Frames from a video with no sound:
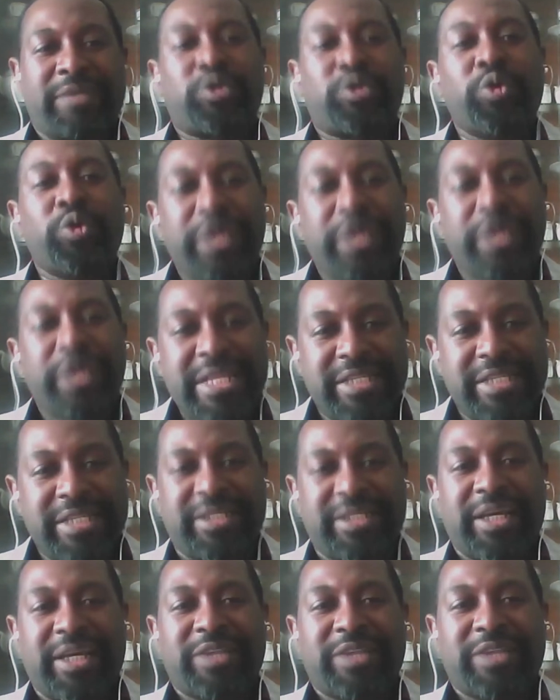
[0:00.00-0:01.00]
to read.
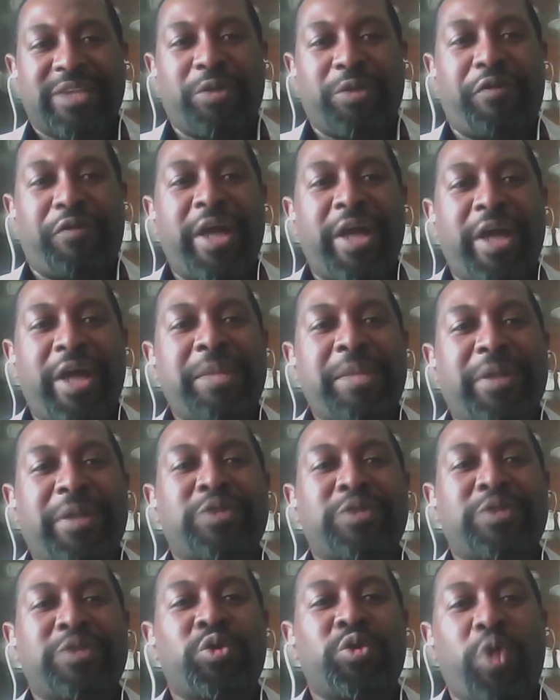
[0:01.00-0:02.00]
So for
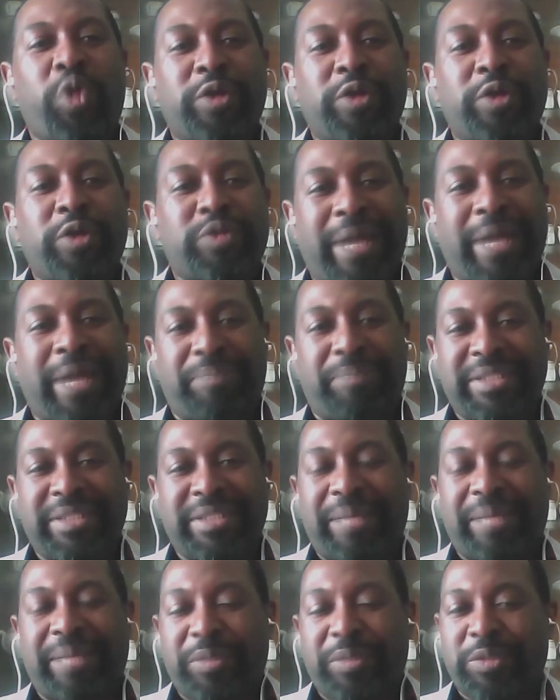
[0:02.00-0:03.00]
anybody to go into that place,
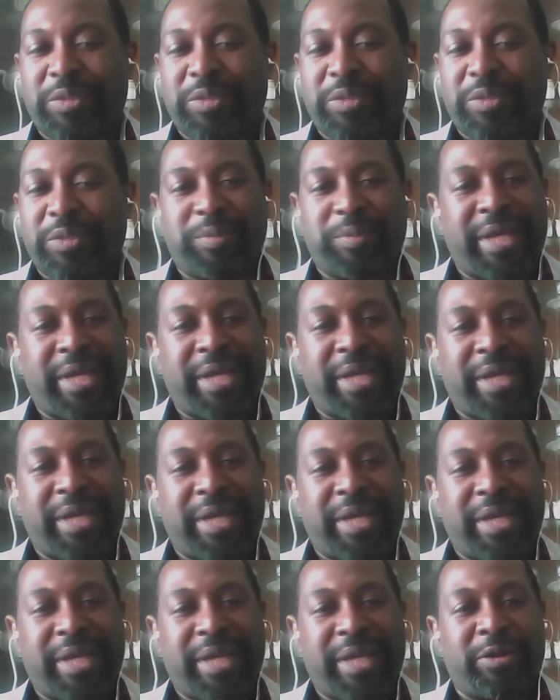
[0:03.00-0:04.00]
that person must be
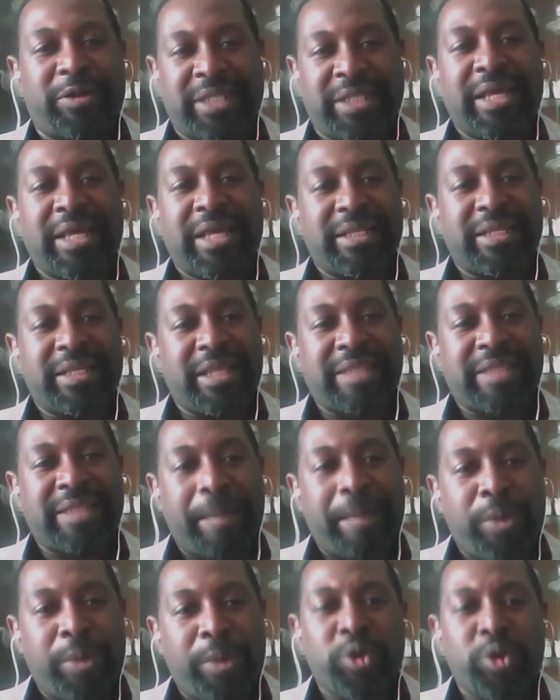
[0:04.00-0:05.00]
callous and
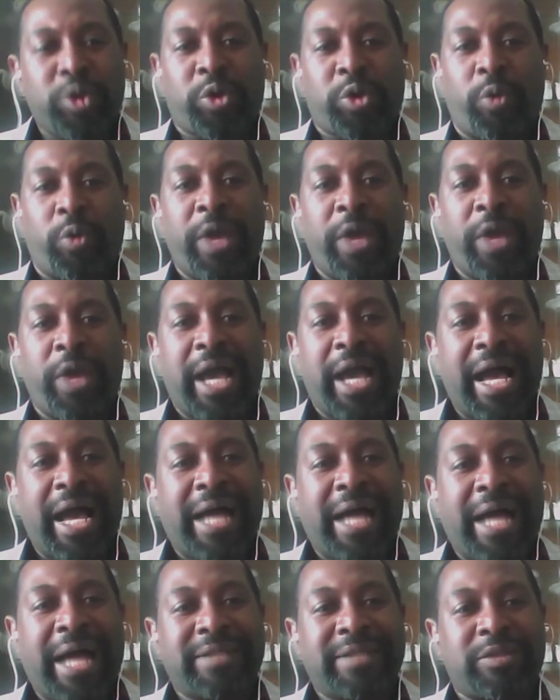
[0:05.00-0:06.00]
diabolical.
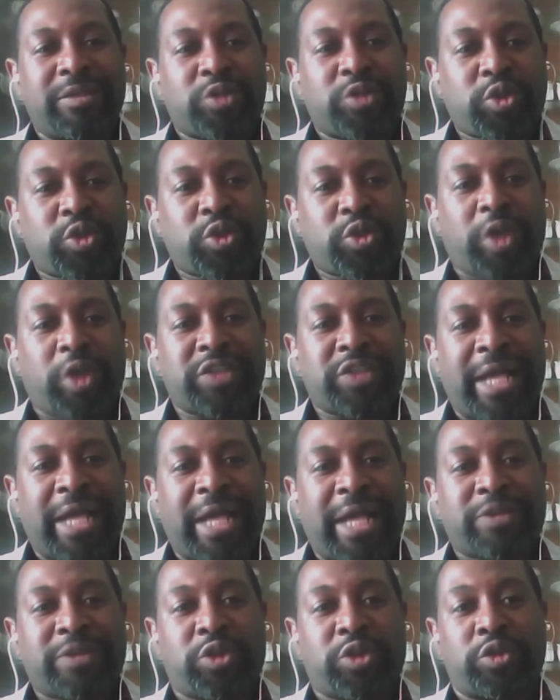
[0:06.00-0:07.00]
And such
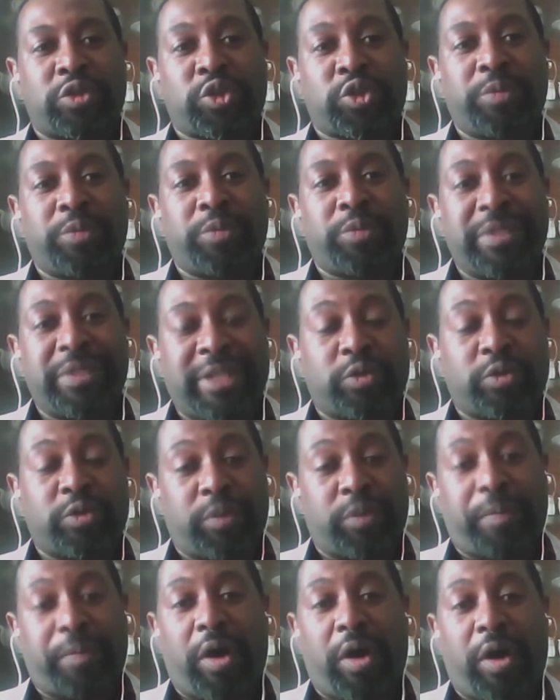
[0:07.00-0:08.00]
actions should be dealt
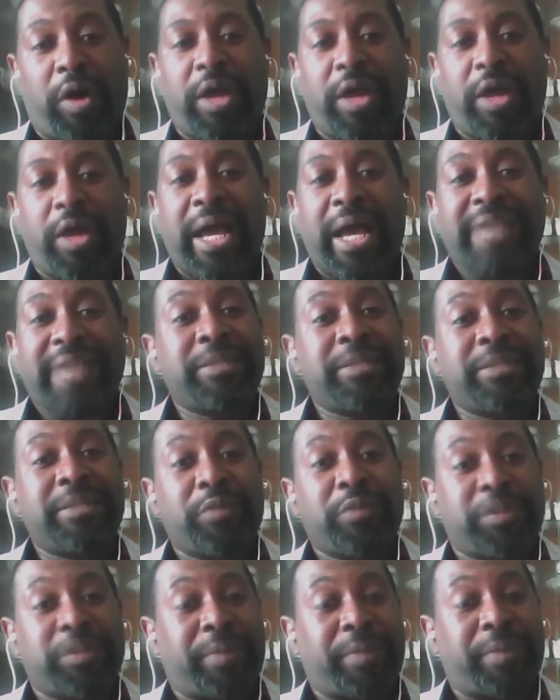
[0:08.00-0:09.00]
with. But I think the
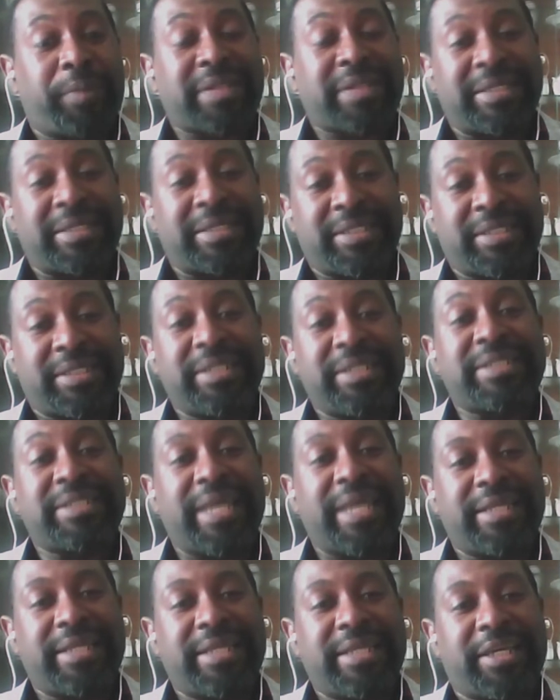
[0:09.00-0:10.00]
most important thing is
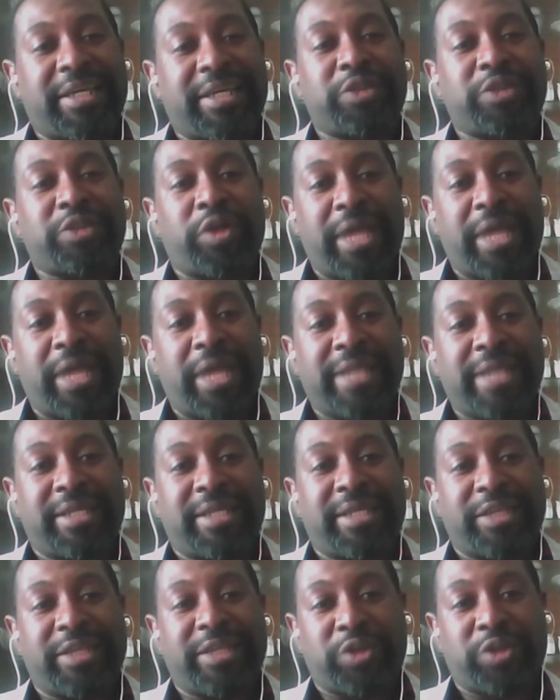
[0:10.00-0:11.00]
education,
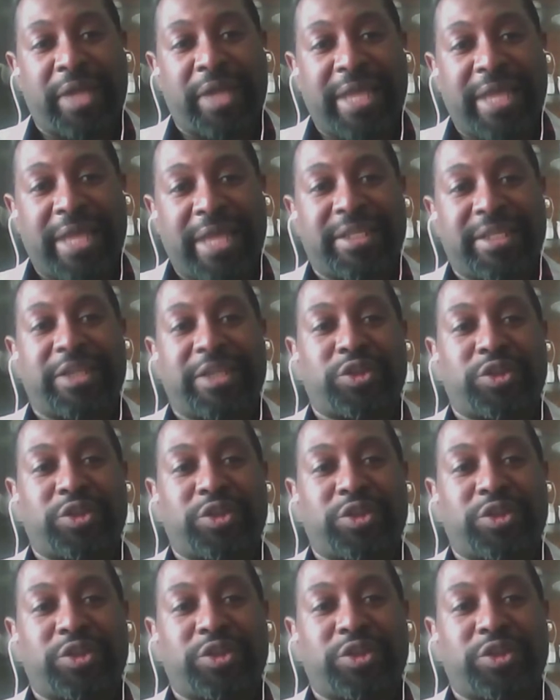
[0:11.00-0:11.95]
education, education.